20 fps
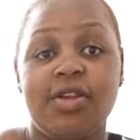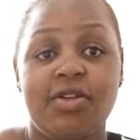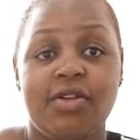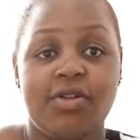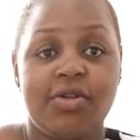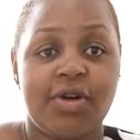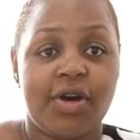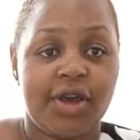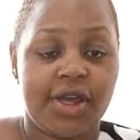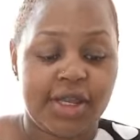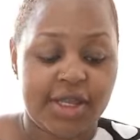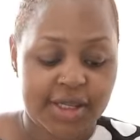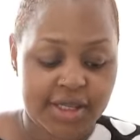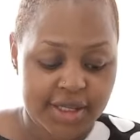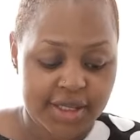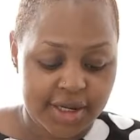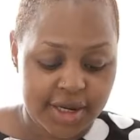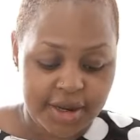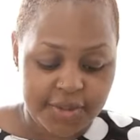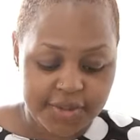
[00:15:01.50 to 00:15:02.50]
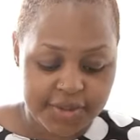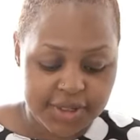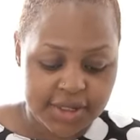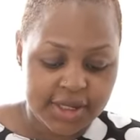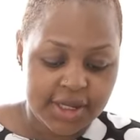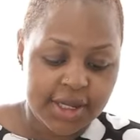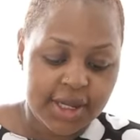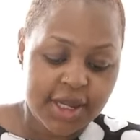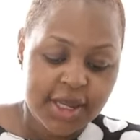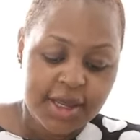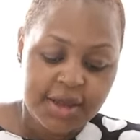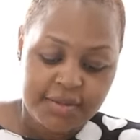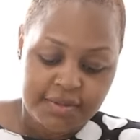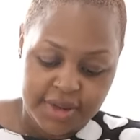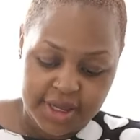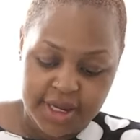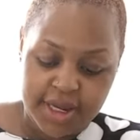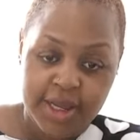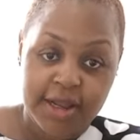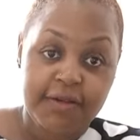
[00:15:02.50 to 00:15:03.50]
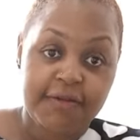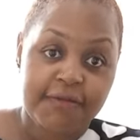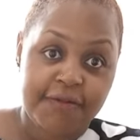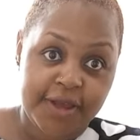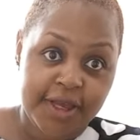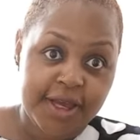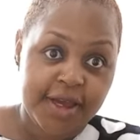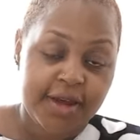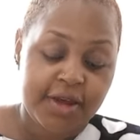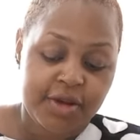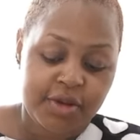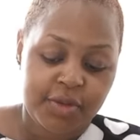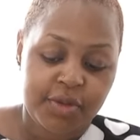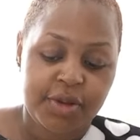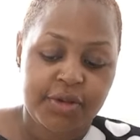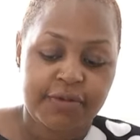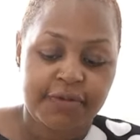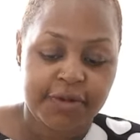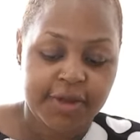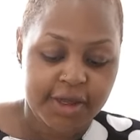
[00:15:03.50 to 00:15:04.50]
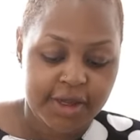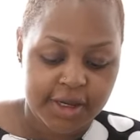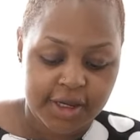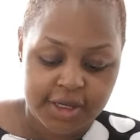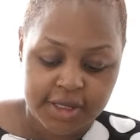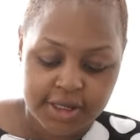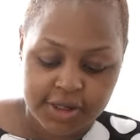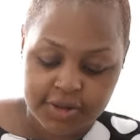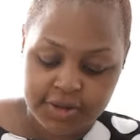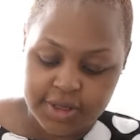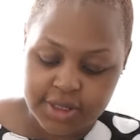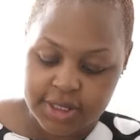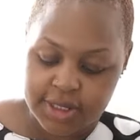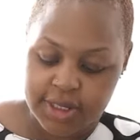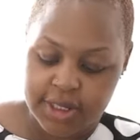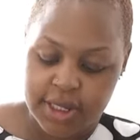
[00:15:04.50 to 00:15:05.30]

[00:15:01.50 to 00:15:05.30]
don't know how it's wrapped, but I'll figure, we'll figure it out.